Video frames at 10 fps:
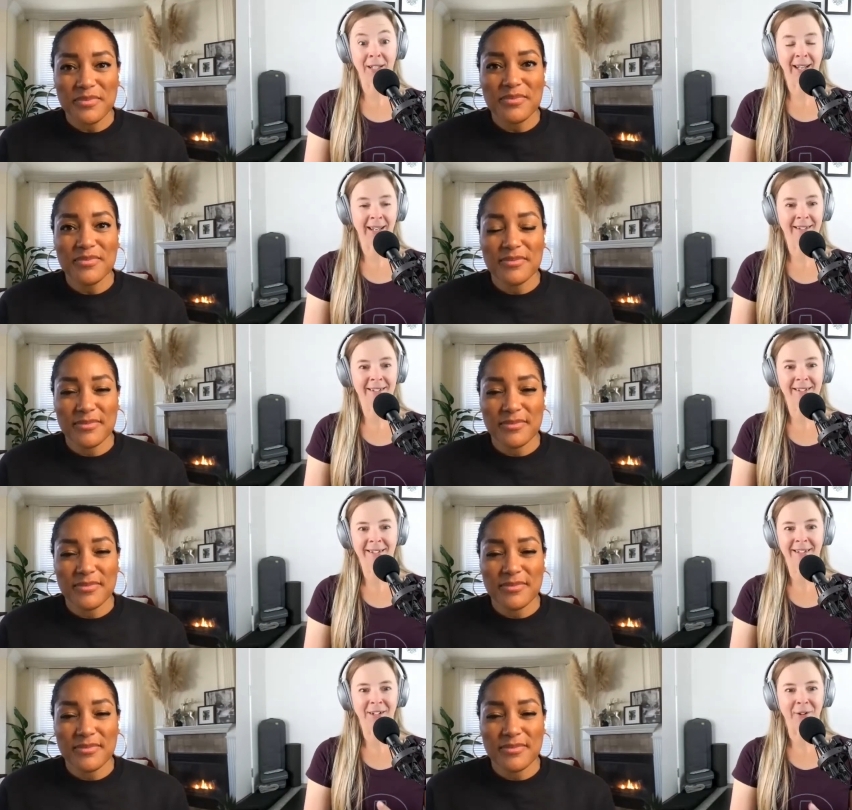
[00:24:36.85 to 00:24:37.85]
Speaker 1: and,
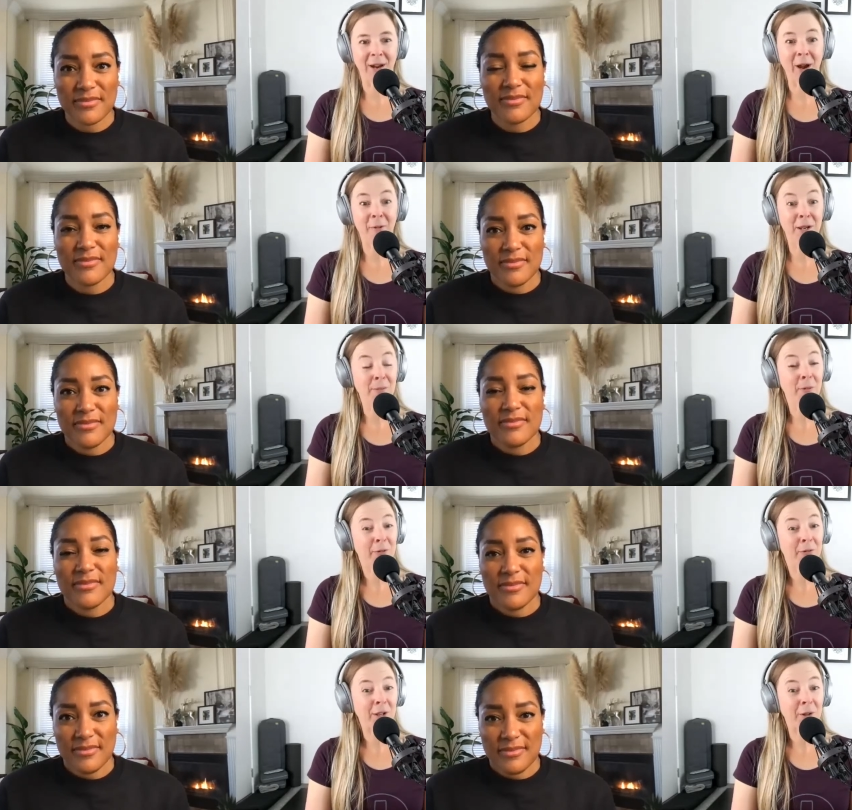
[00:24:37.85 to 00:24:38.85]
you know, how people would
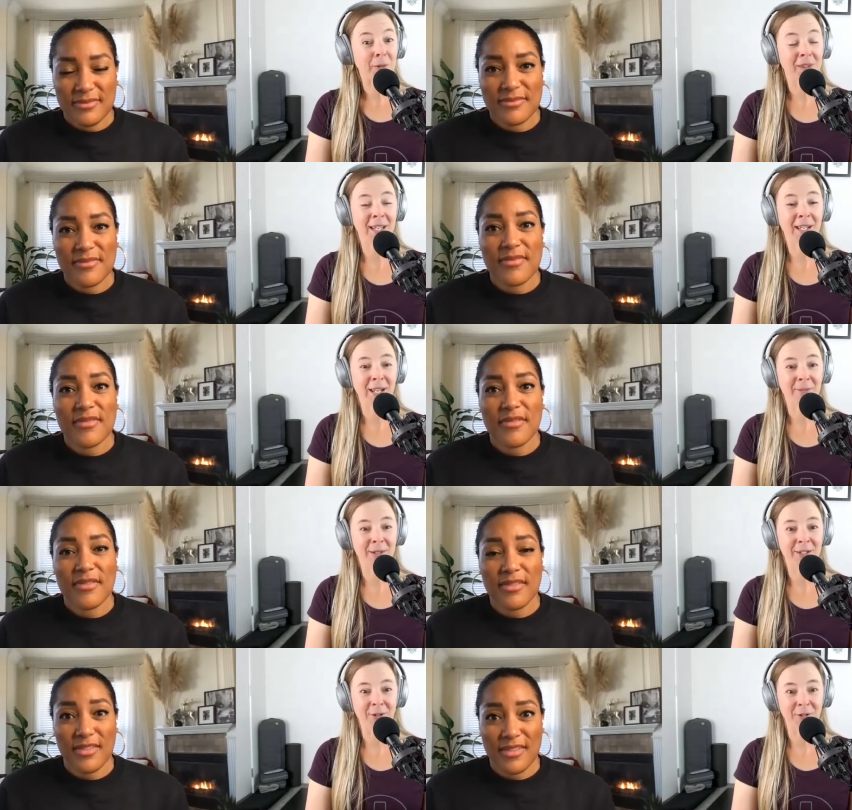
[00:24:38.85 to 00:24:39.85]
feel when they came in
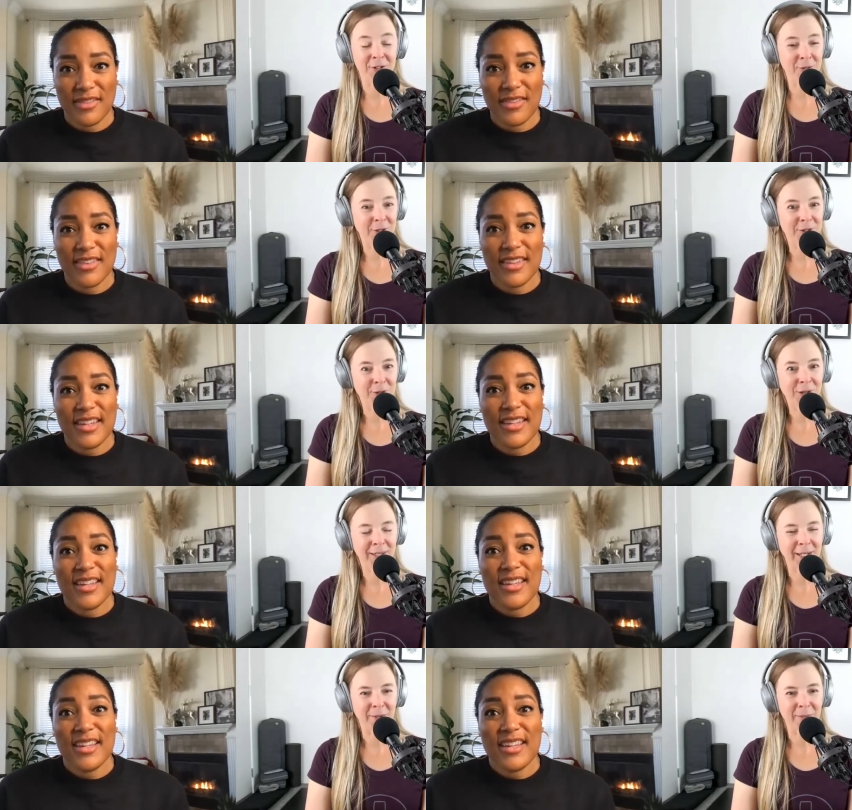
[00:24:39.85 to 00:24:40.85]
the doors. Do you want to talk a
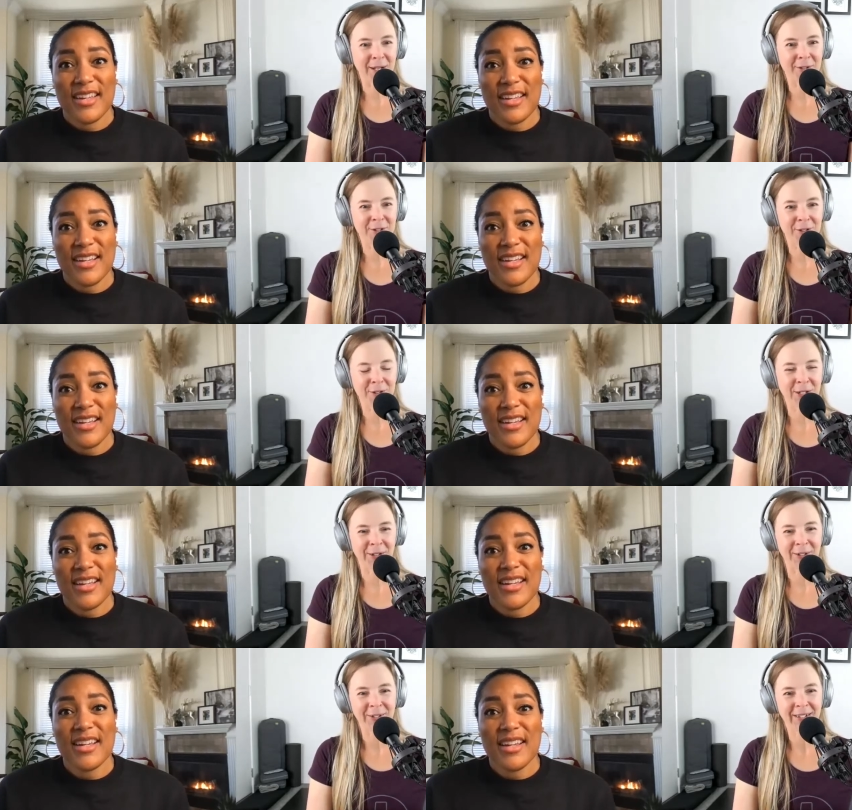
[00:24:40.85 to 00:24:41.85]
little about your
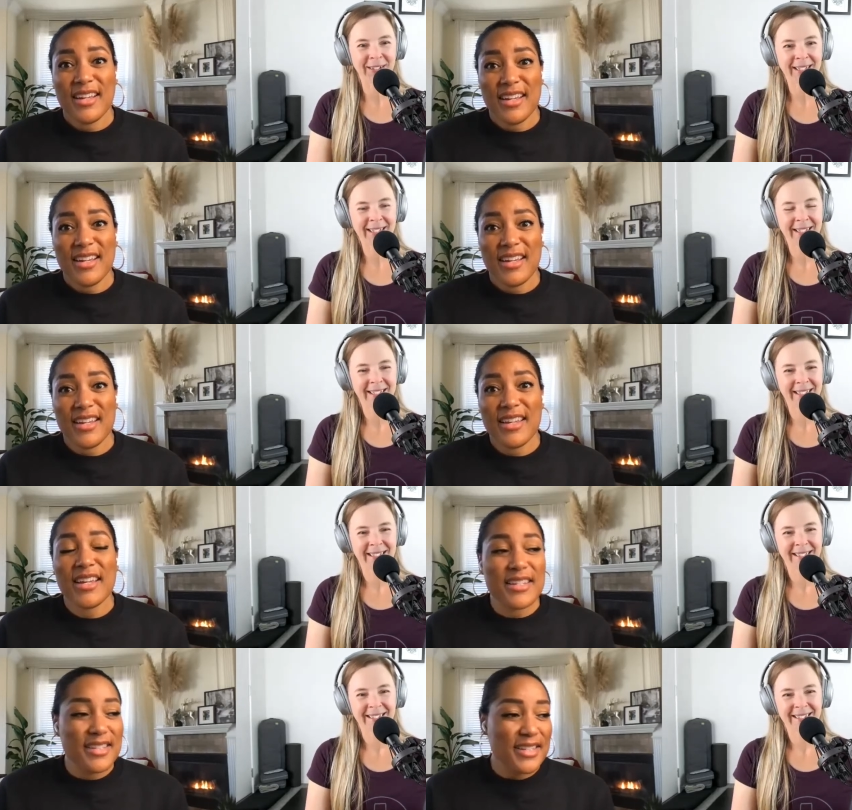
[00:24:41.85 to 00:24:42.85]
studio?
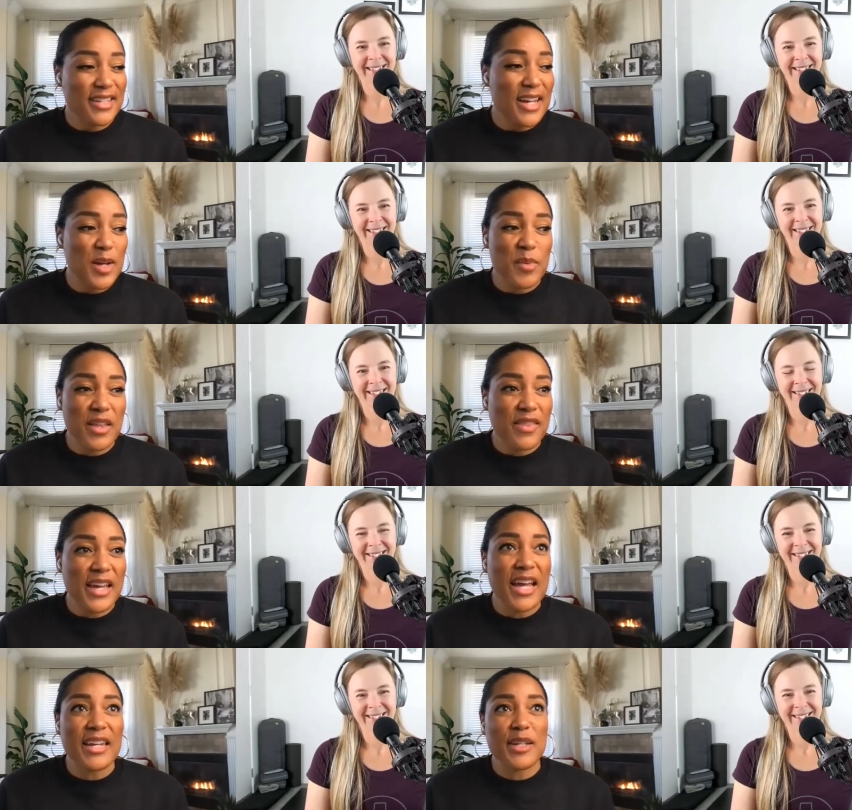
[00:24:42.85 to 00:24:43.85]
Speaker 2: Yes. Um,
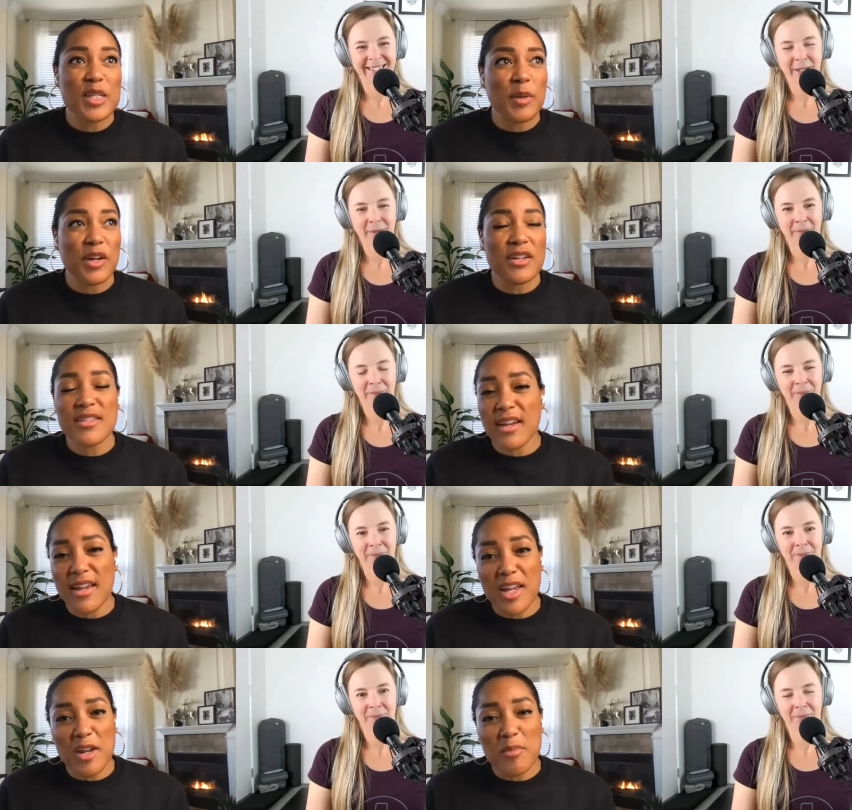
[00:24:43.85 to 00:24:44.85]
that experience that
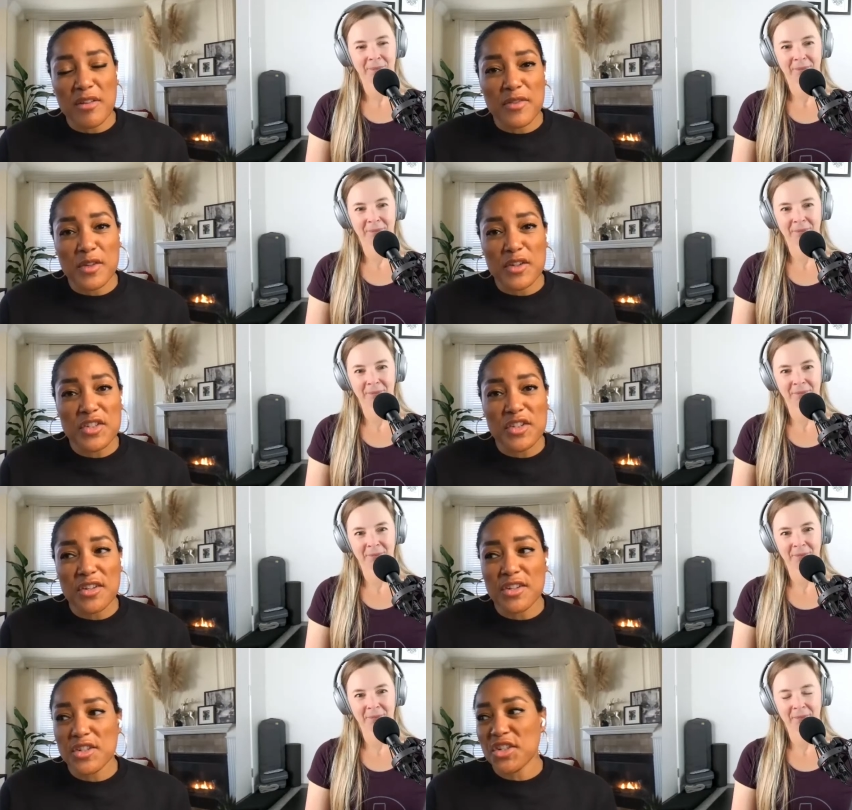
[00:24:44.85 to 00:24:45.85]
I had at my first
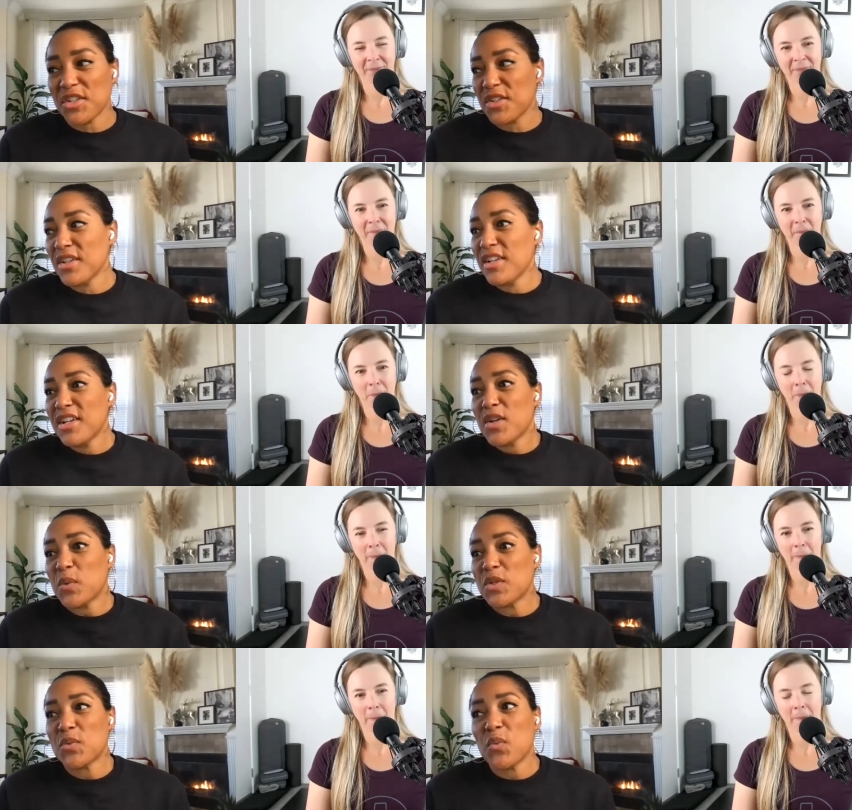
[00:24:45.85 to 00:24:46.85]
audition
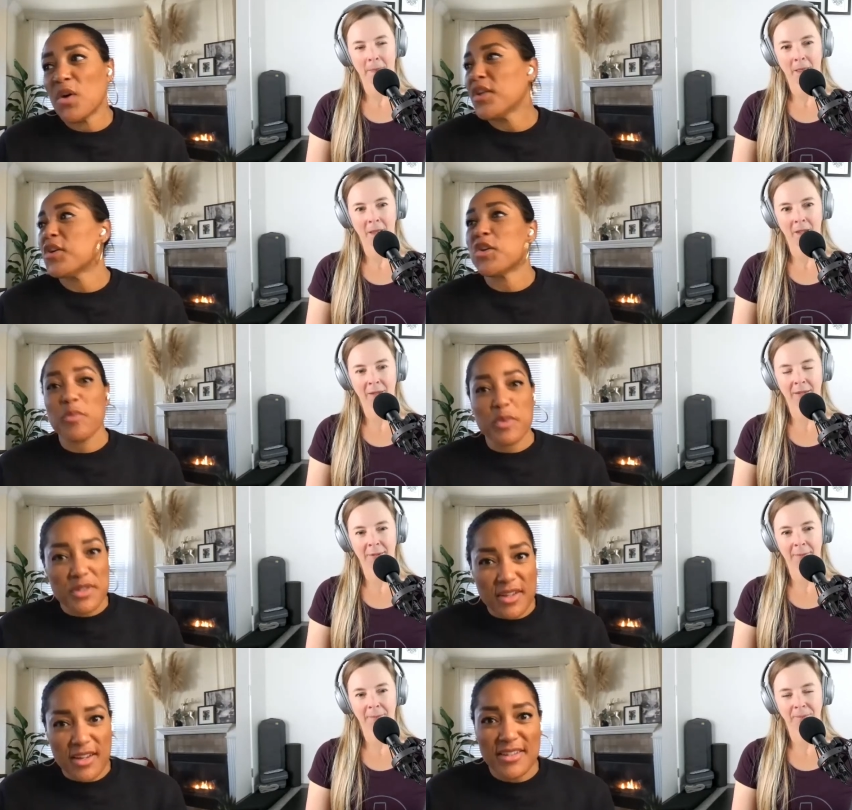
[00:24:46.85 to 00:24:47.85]
was one hundred
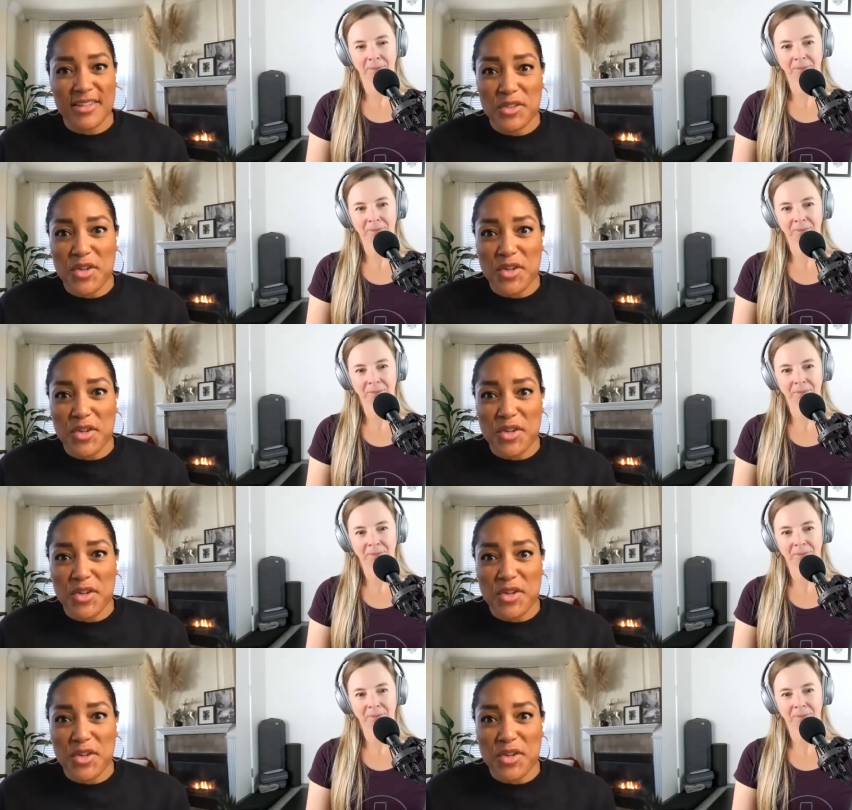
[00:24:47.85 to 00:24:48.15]
percent the